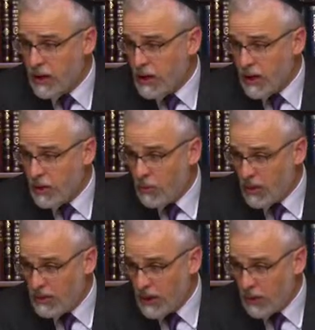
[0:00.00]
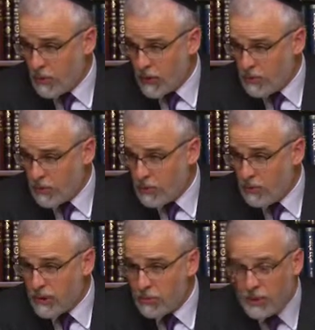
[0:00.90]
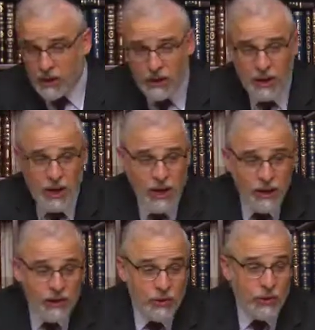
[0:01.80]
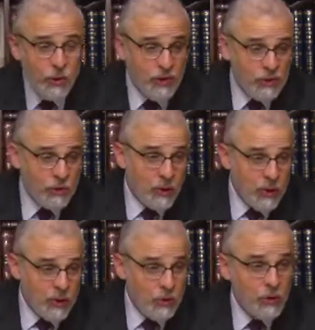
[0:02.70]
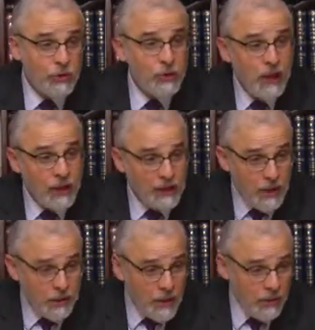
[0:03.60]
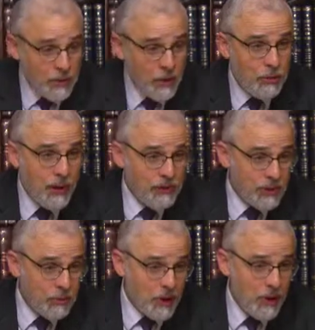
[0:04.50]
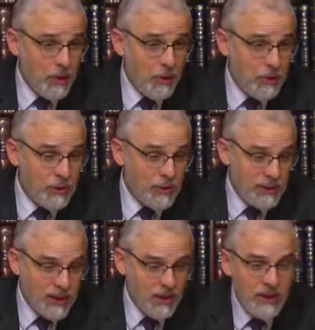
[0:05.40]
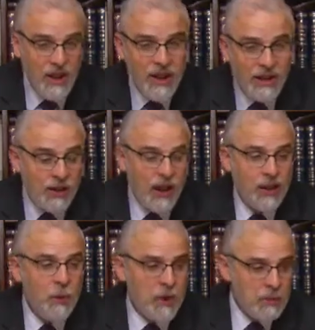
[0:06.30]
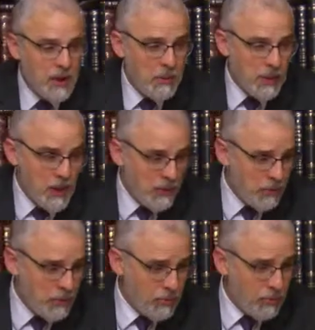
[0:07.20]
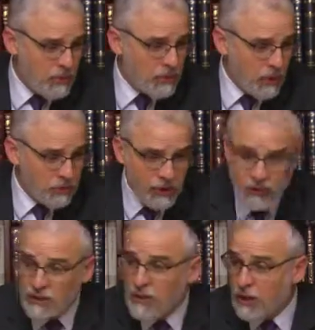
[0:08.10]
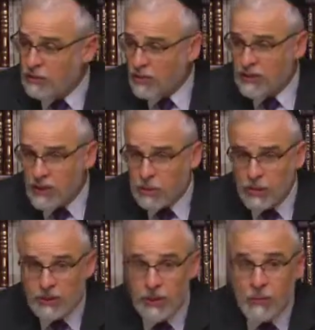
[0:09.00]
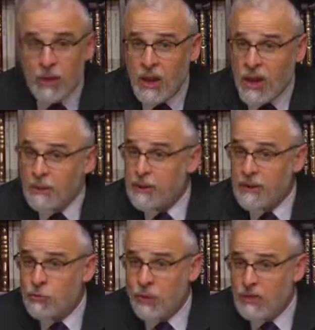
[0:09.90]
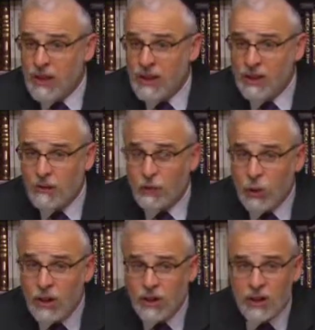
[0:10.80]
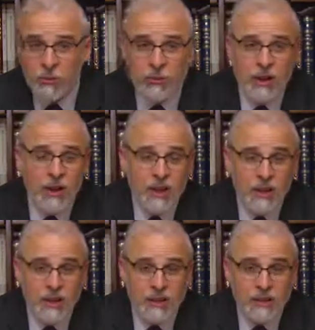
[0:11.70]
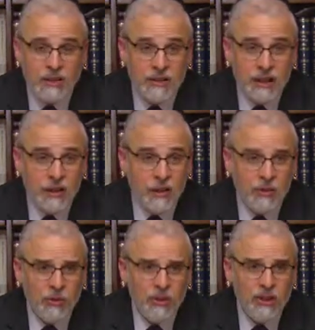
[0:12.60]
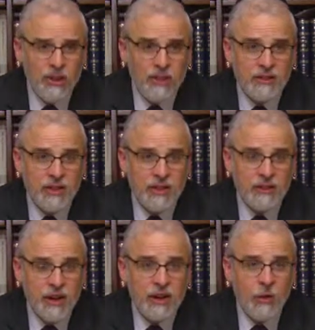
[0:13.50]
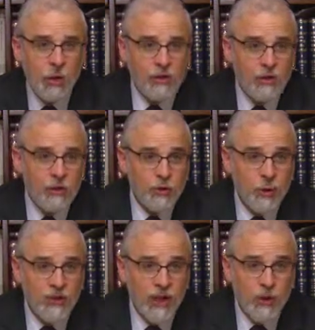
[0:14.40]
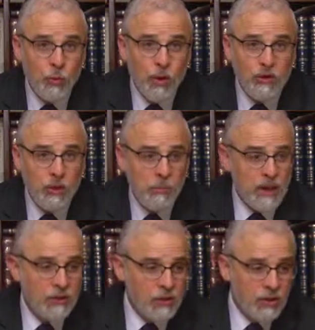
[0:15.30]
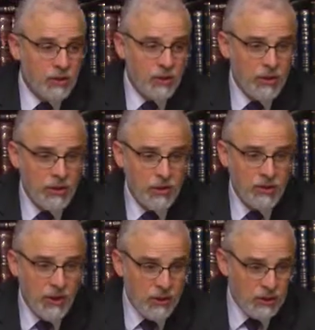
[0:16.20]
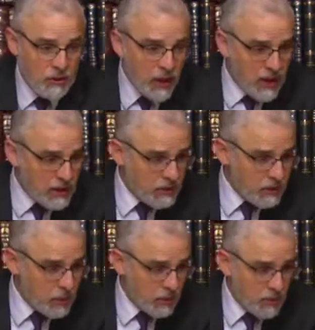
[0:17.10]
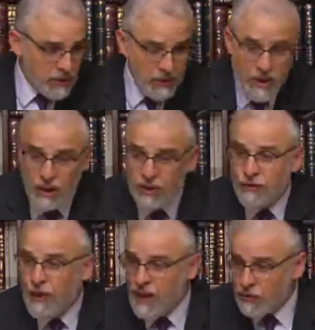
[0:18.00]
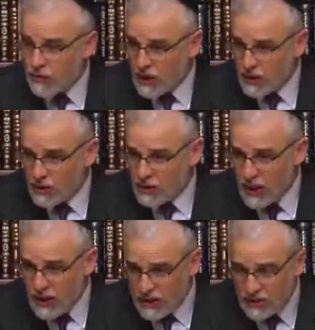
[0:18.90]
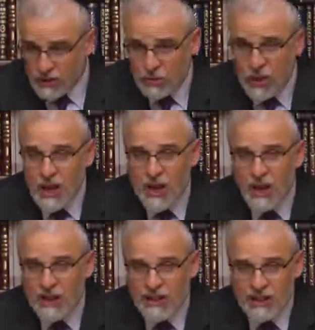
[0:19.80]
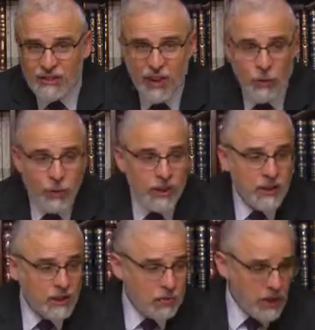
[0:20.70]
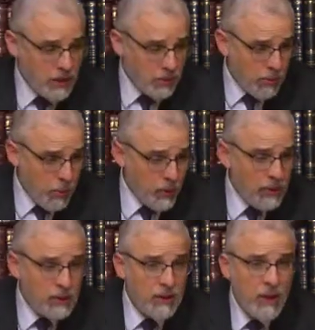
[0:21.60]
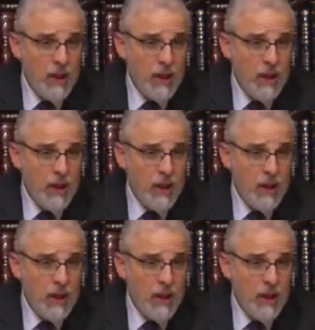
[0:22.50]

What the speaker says: I don't want a big public meeting. So the question is whether Herzl ended up coming or passing by, or whether he said, "Look, I don't want to make him uncomfortable, so I'll just skip it." And when Rav Shmuel Salant avoided him, it's not a question that Rav Shmuel Salant wasn't a major secular Zionist or a big fan of secular Zionism. That's not really a debatable point.